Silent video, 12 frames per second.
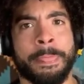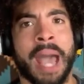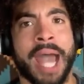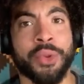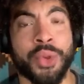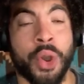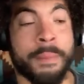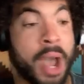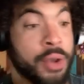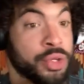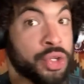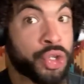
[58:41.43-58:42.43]
I don't know
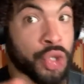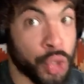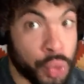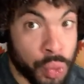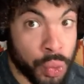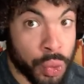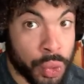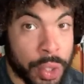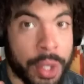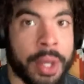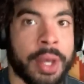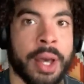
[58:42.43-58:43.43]
about you.
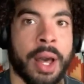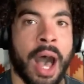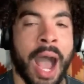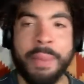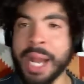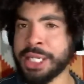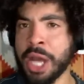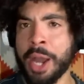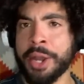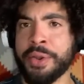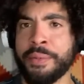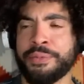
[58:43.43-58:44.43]
I'm not
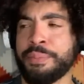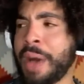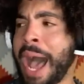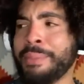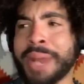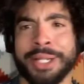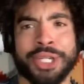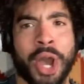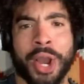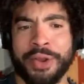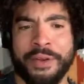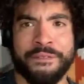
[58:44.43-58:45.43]
talking to
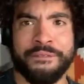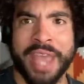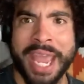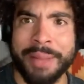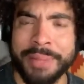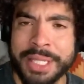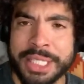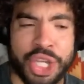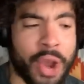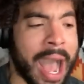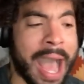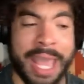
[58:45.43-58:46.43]
family this
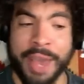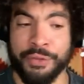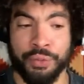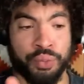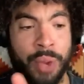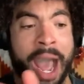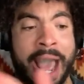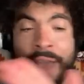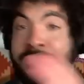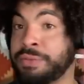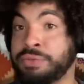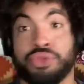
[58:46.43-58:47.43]
year. I
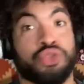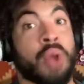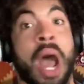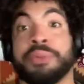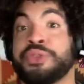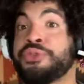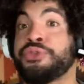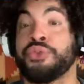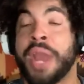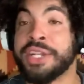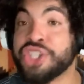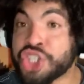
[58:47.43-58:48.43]
have dropped
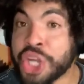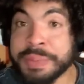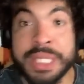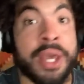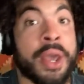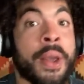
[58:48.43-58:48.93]
friendships.